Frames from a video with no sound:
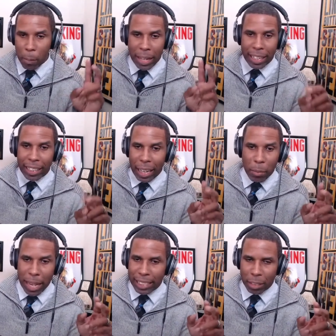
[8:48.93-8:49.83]
make it
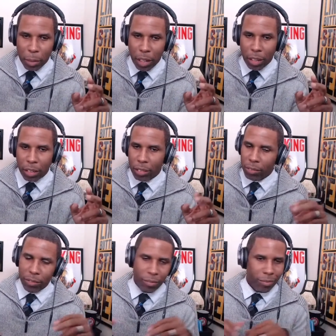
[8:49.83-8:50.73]
like basketball,
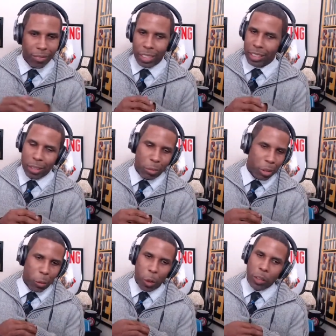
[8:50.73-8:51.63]

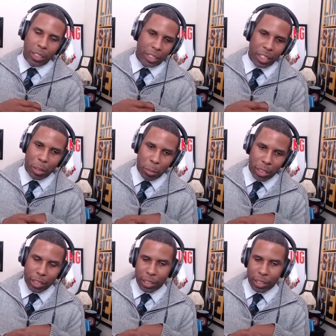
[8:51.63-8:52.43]
the worse it's going to be.